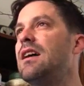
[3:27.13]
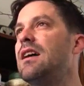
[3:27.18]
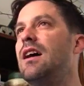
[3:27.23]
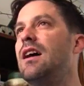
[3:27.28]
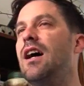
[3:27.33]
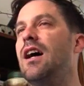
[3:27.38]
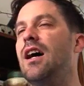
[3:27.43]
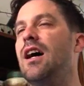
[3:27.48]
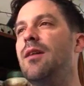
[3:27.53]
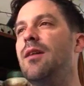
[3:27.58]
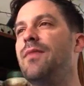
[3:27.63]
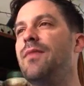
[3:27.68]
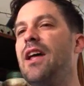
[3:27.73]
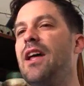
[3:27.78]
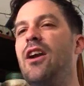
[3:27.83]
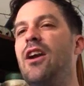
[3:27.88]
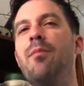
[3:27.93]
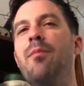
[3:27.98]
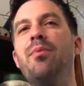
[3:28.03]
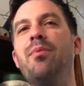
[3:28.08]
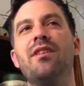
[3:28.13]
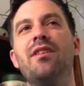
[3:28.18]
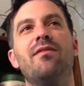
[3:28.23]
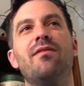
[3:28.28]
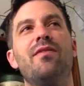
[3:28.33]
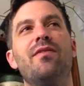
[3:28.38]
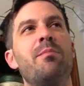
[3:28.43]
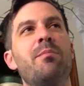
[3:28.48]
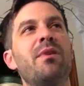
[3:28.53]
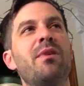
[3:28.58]
I don't know. I built
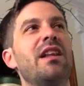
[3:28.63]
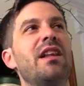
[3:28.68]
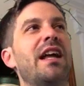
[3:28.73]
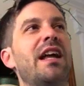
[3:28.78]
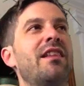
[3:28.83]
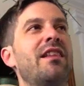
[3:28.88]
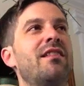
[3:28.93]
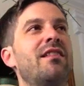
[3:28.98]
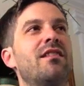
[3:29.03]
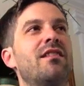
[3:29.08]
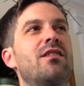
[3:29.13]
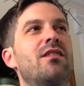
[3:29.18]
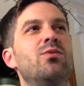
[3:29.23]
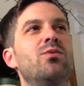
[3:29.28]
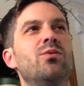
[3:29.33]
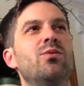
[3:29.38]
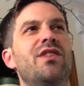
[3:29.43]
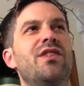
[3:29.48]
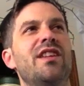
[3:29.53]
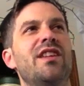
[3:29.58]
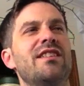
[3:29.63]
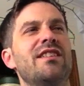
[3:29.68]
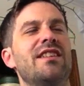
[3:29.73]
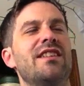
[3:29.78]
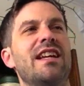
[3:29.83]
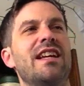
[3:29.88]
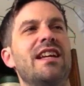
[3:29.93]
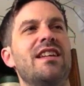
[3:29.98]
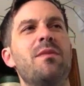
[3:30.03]
a lot of cool things, I guess.